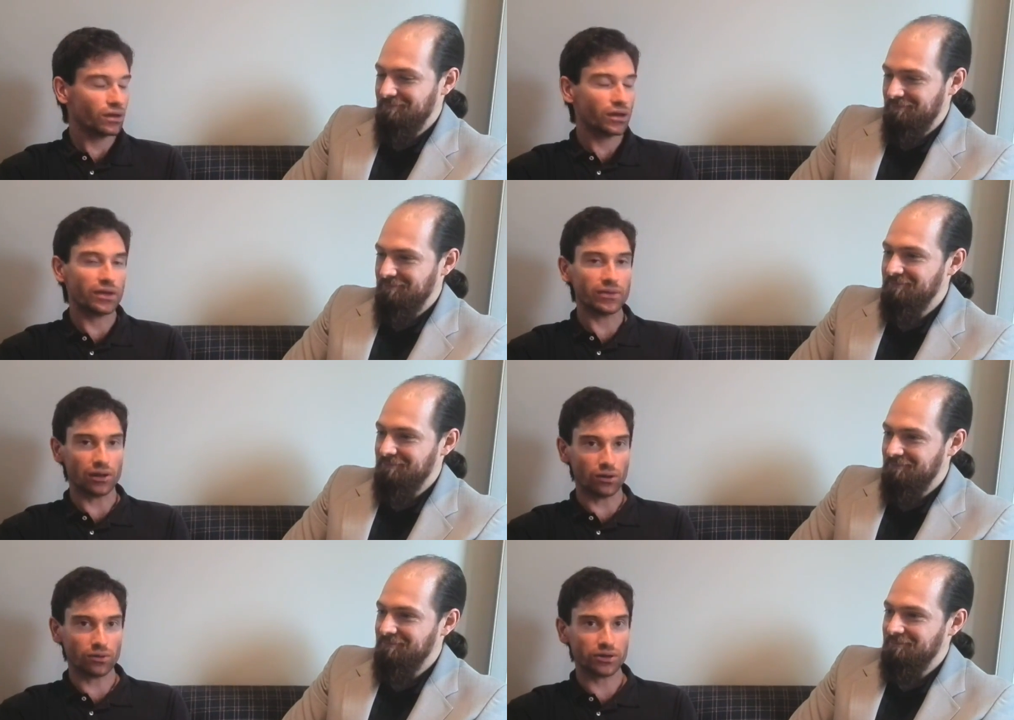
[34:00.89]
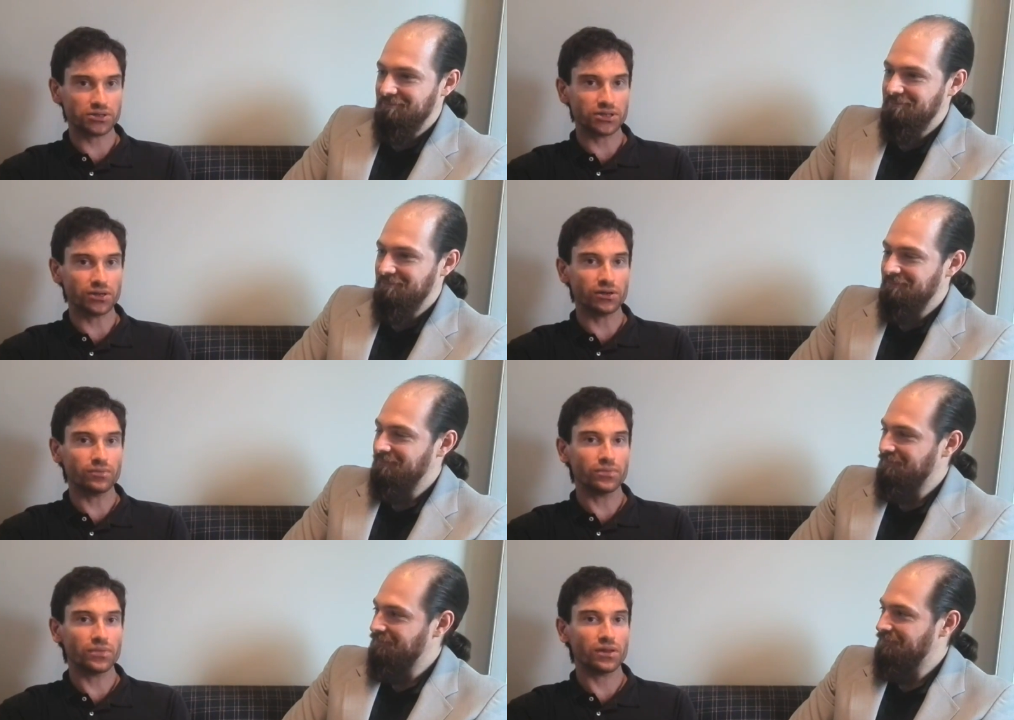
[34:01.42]
Speaker 1: In the longer
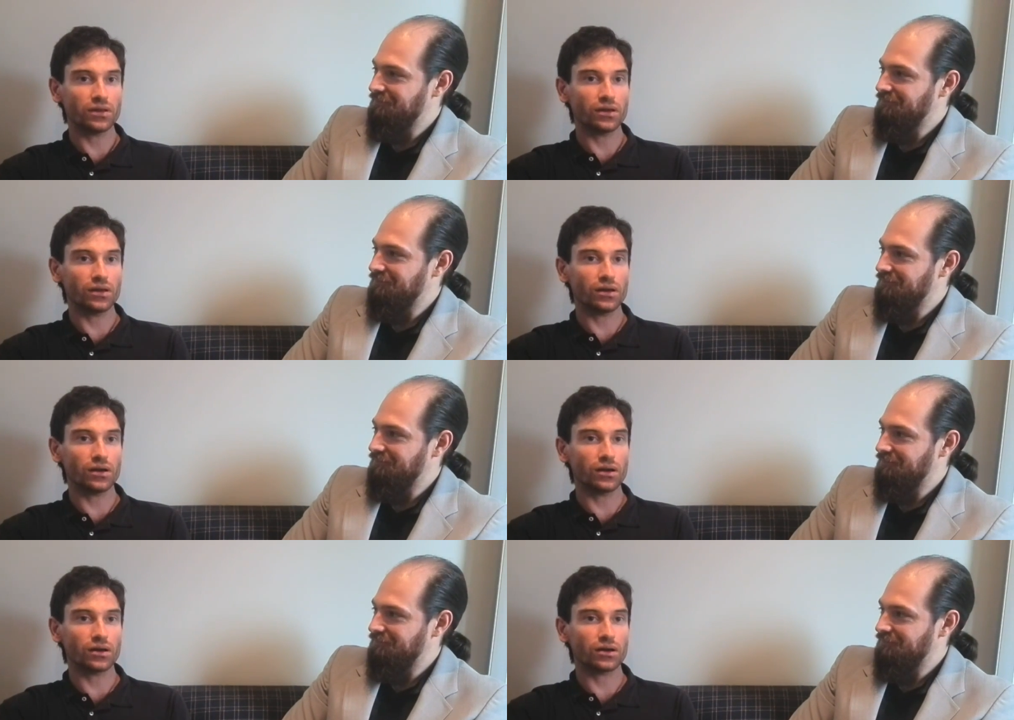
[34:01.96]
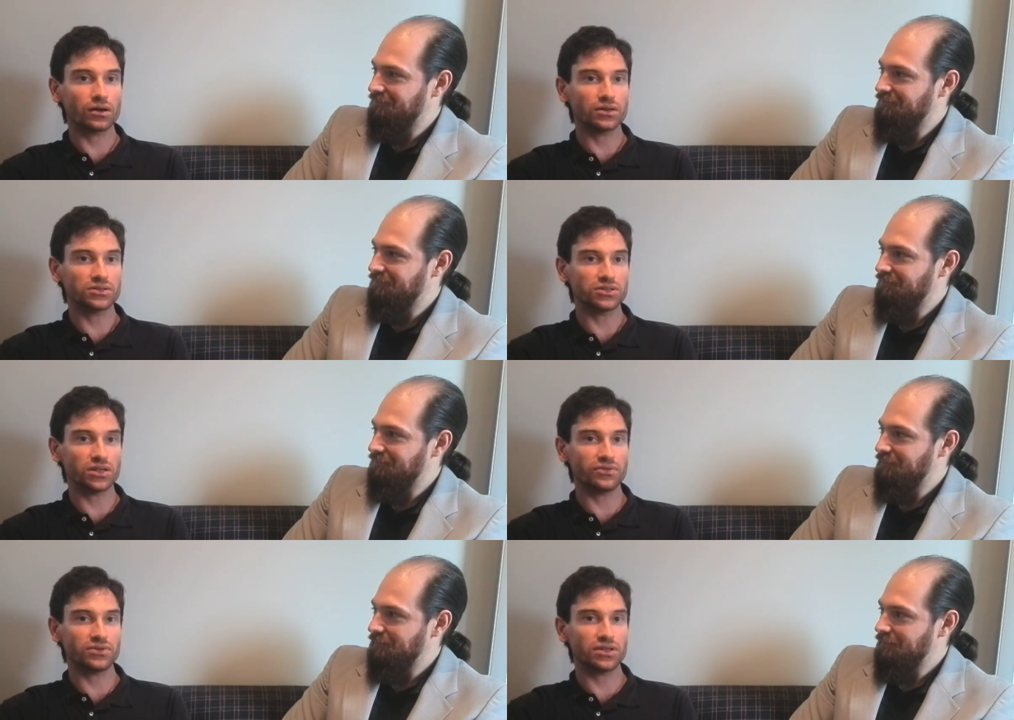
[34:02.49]
term,
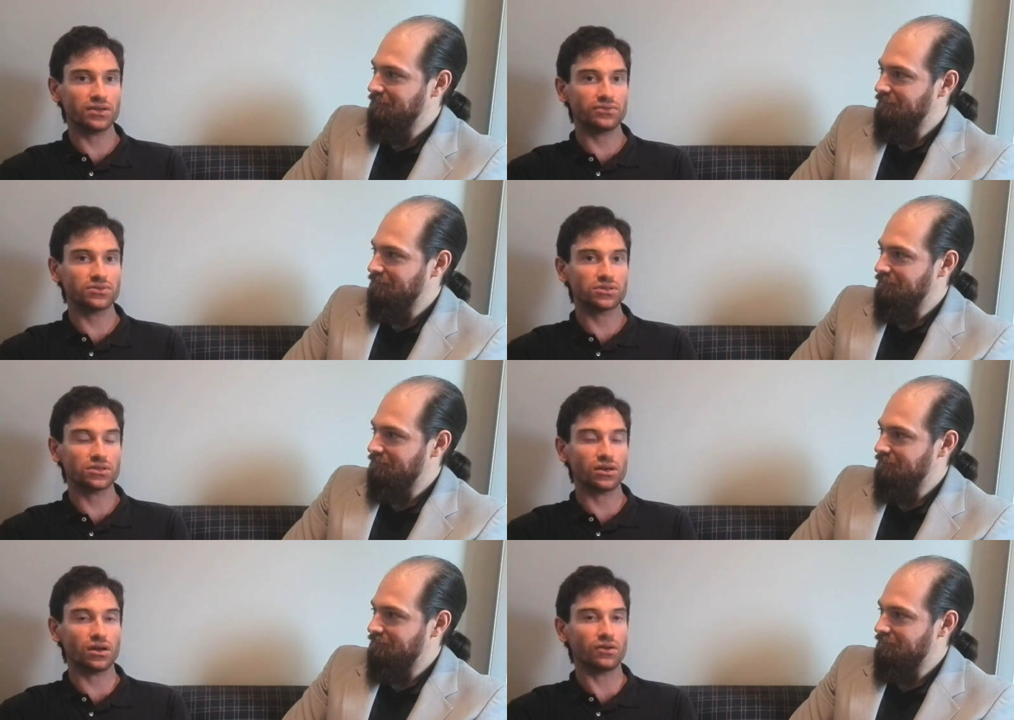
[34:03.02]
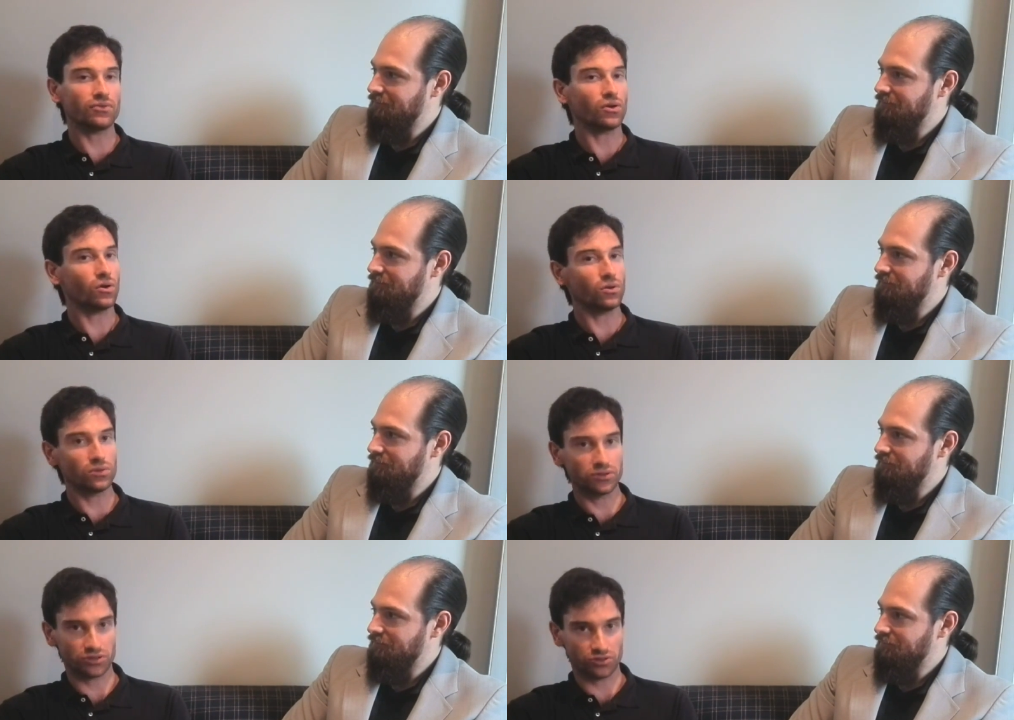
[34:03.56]
conservatives of all